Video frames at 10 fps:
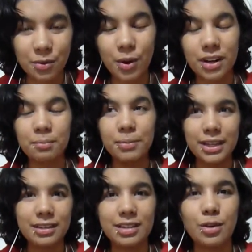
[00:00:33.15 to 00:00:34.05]

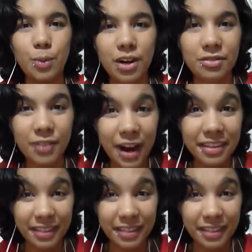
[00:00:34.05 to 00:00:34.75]
Where to Find